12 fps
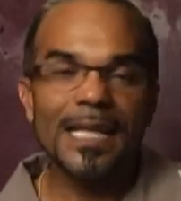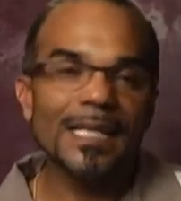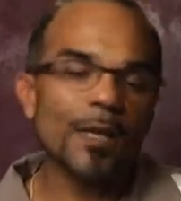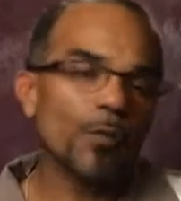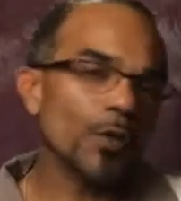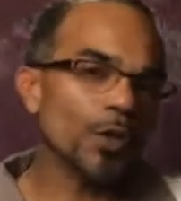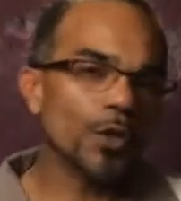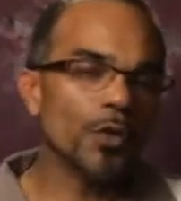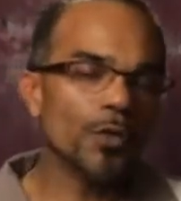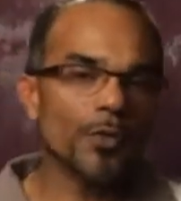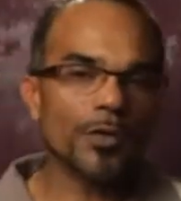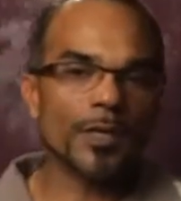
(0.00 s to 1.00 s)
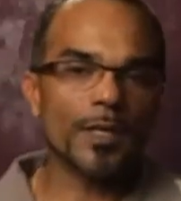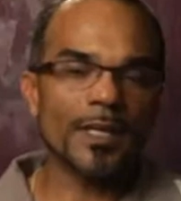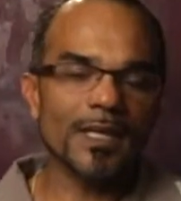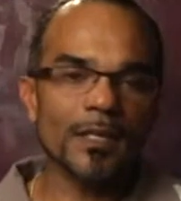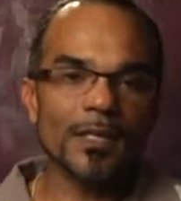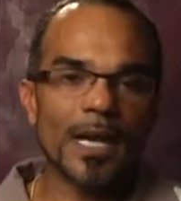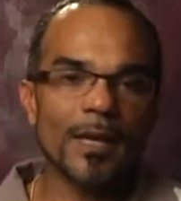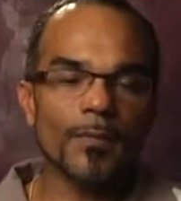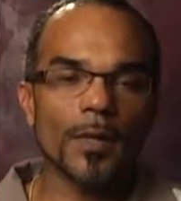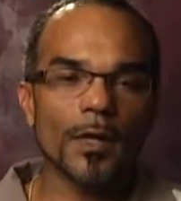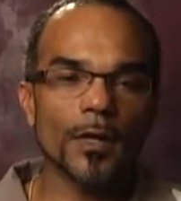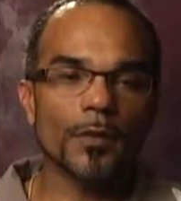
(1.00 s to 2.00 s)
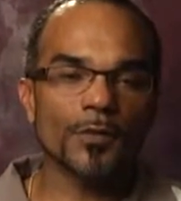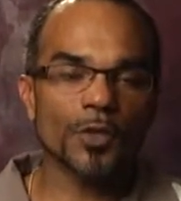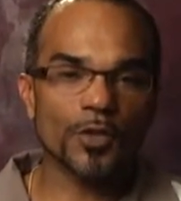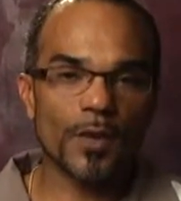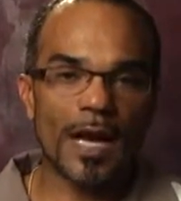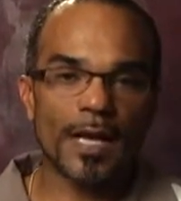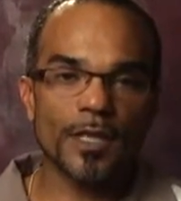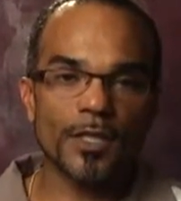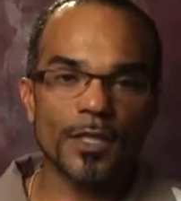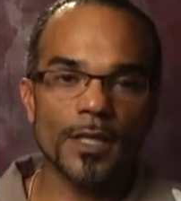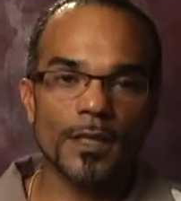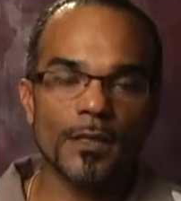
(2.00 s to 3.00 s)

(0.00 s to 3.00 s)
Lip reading: that when you use this type of strategy,